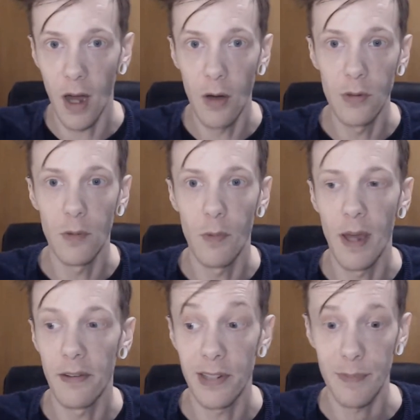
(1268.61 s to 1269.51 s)
colder
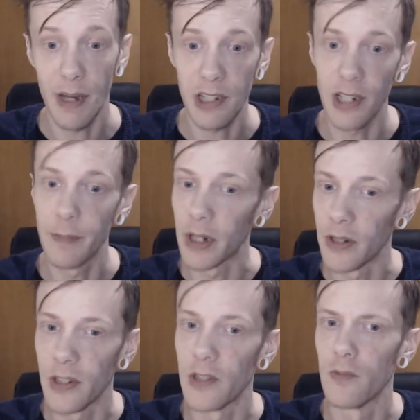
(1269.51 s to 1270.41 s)
weather especially
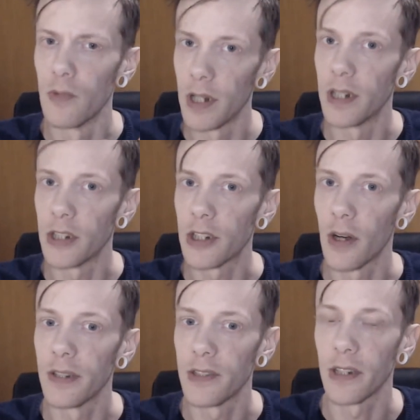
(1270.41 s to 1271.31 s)
because this really
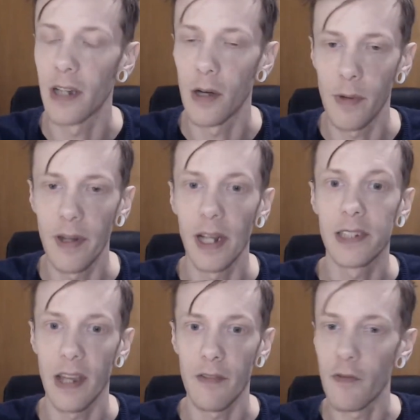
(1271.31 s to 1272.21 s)
shines in the cold weather like i
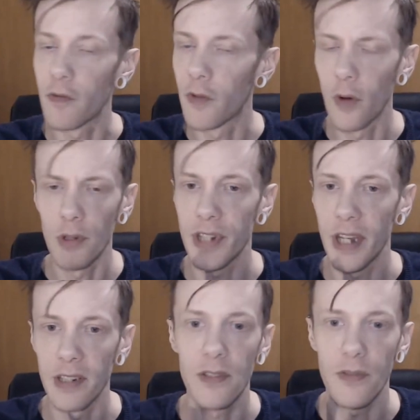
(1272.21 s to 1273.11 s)
say four
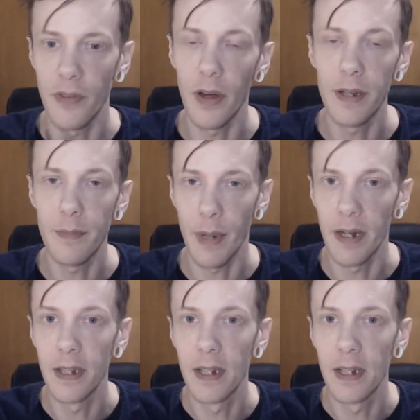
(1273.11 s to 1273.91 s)
seasons fine but